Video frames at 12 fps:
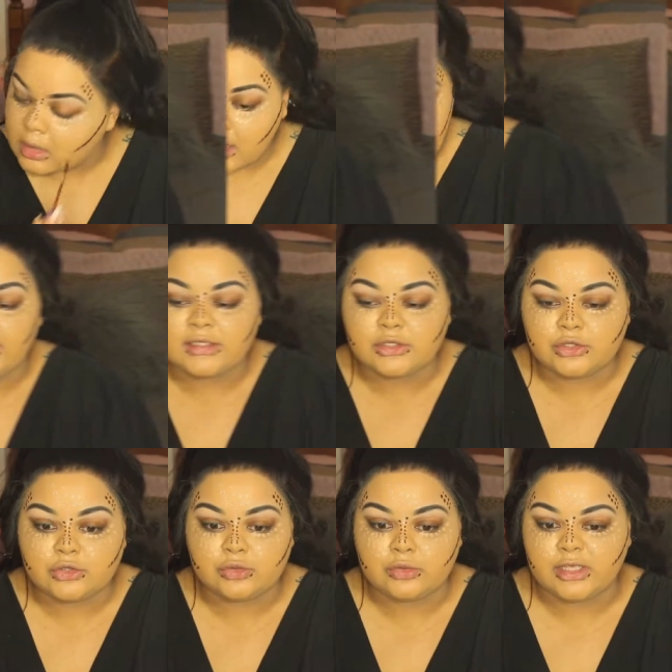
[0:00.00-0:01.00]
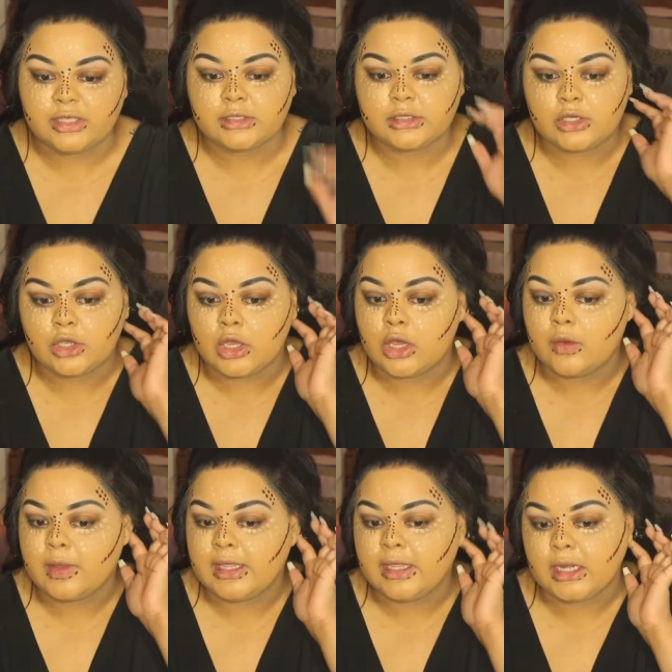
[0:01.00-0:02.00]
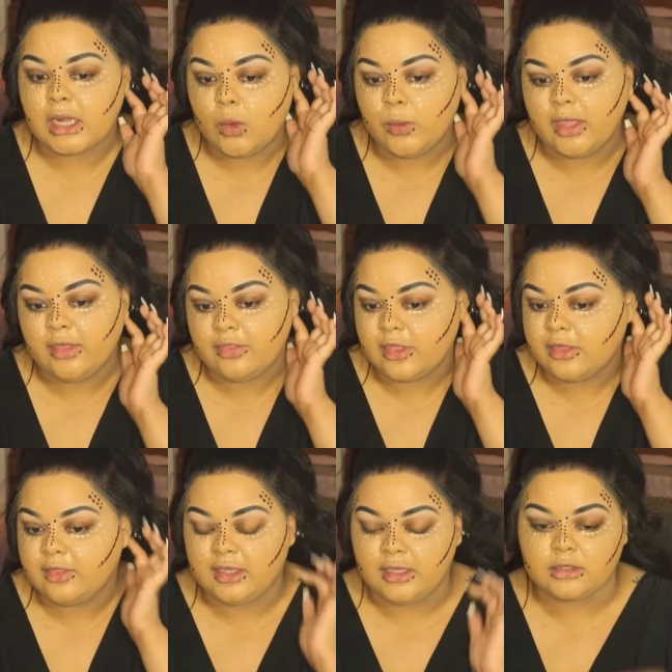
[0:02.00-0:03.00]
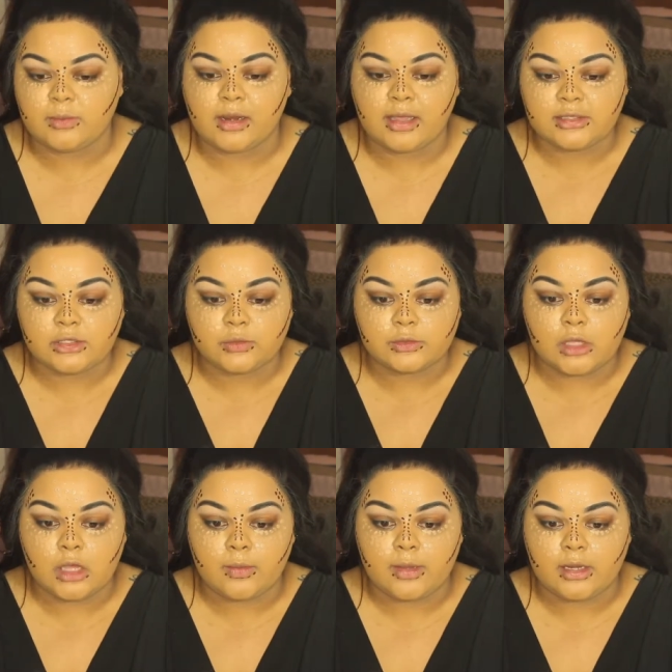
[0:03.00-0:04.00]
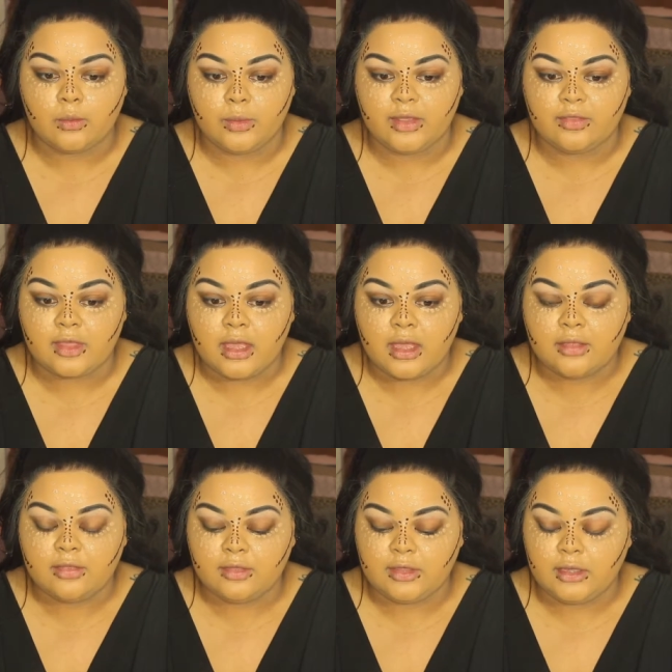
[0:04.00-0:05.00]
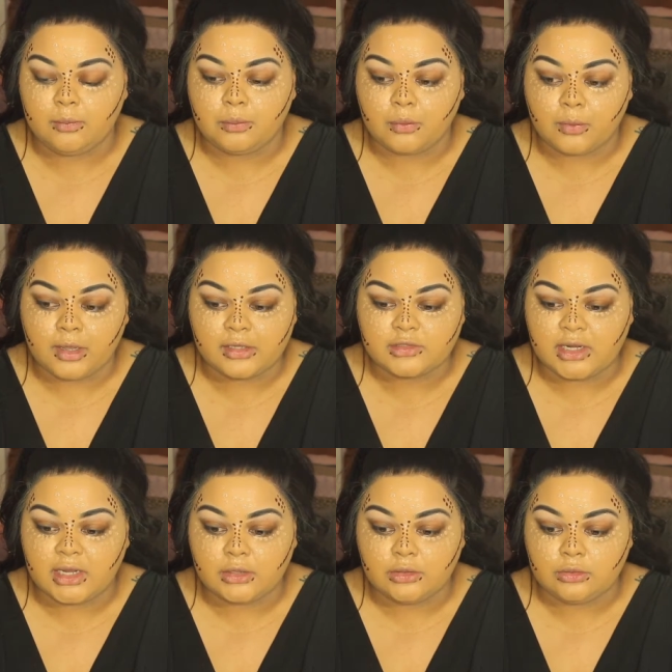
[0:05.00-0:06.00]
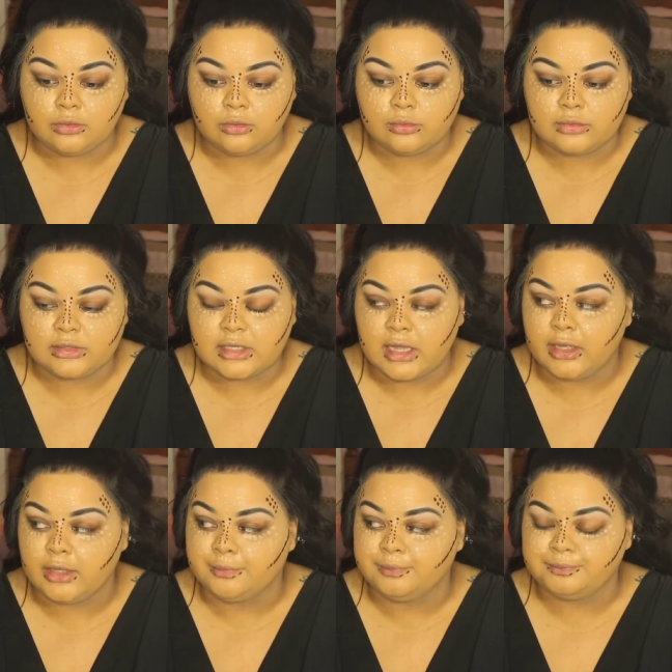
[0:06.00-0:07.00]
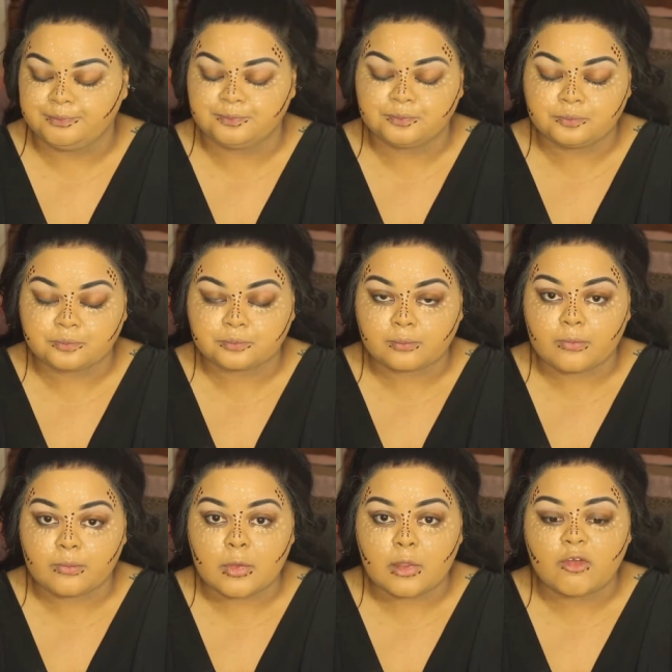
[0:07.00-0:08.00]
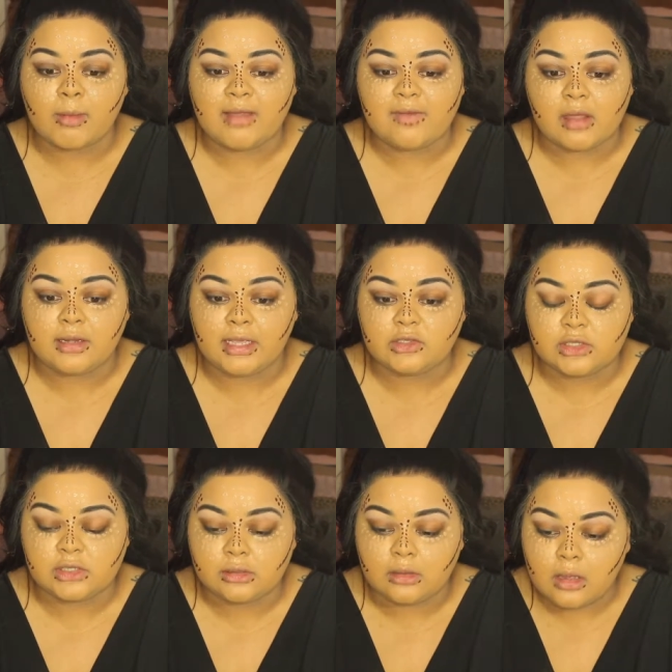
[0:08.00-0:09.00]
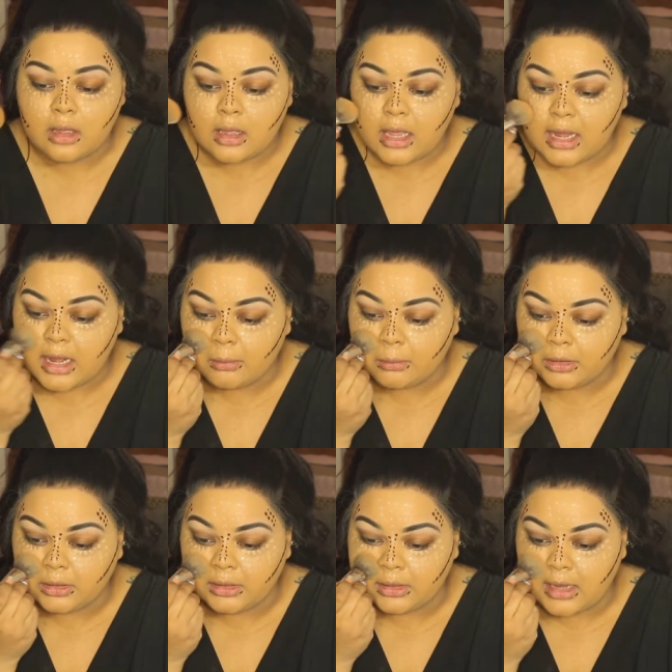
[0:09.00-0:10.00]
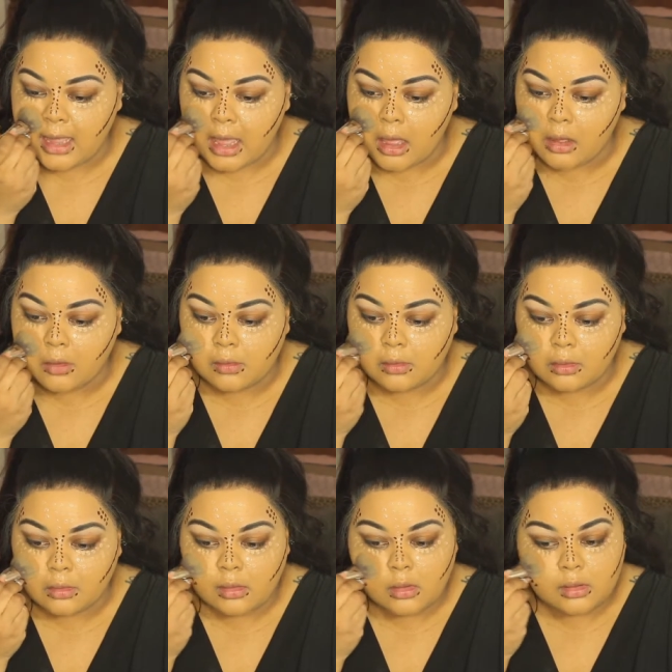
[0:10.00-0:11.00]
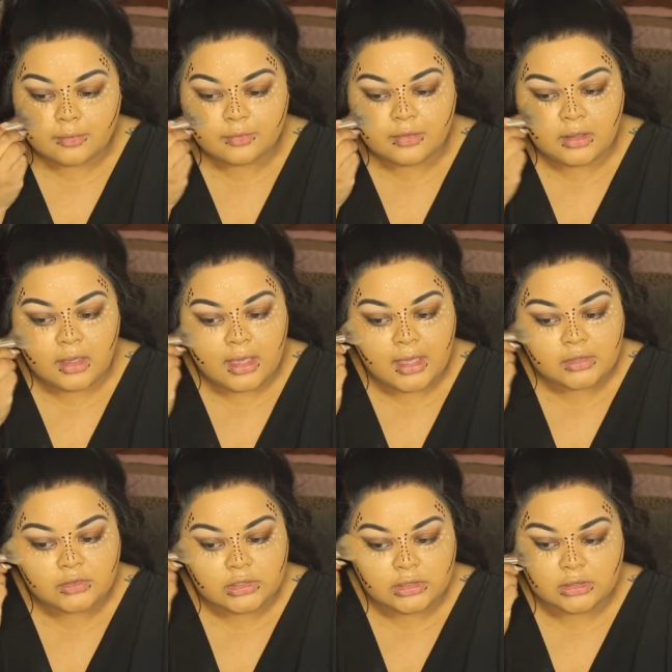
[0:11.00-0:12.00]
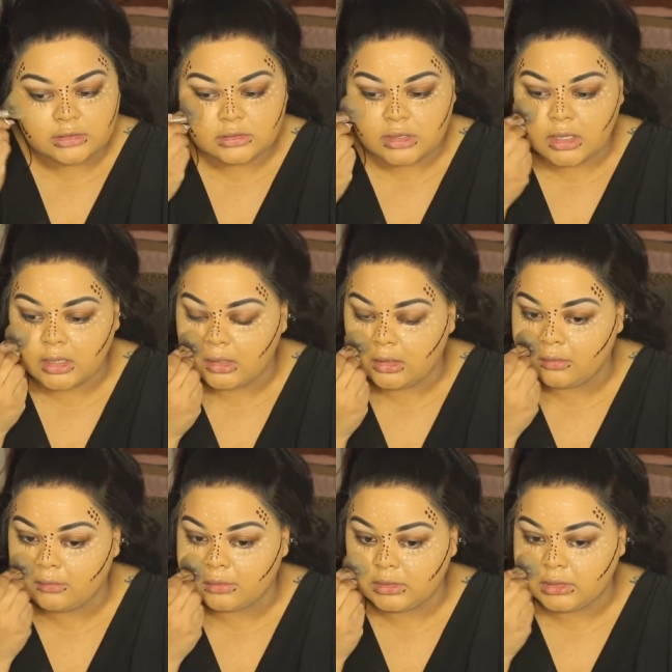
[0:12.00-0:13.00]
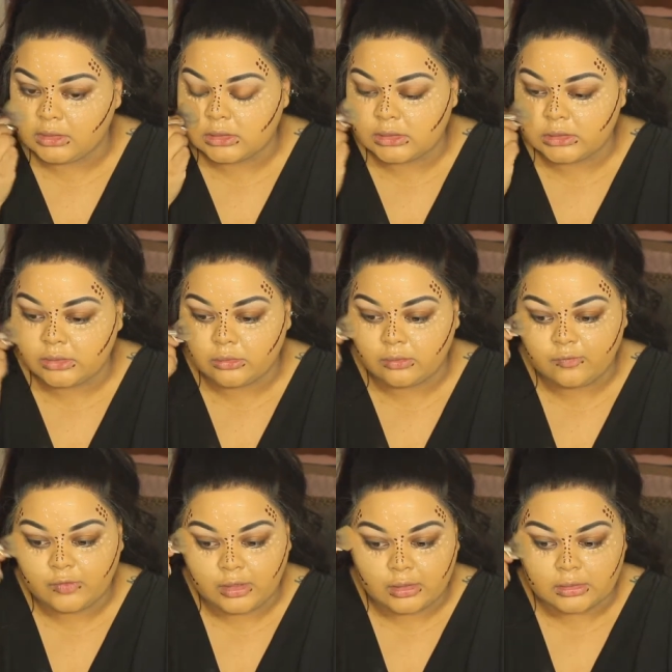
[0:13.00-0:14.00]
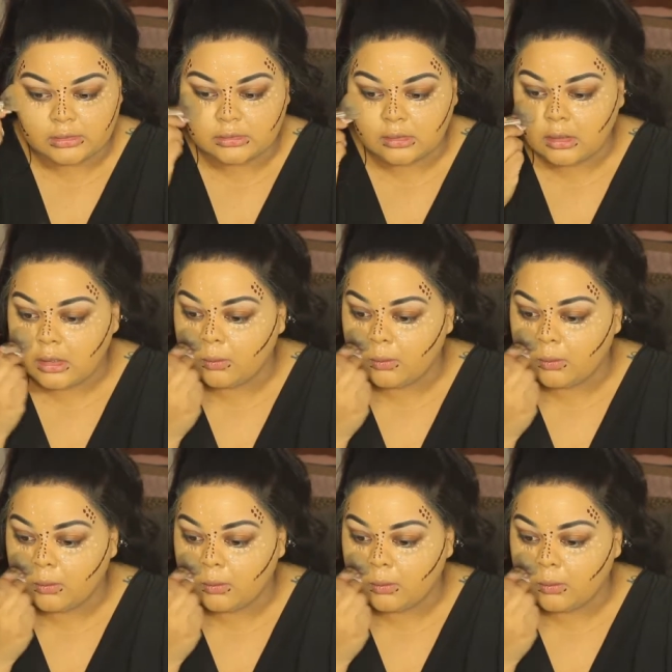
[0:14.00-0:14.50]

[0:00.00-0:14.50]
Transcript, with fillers: What I like to do is go in with these. What I like to do is go in with the brush that I used for my foundation, and I blend out the edges of the concealer first.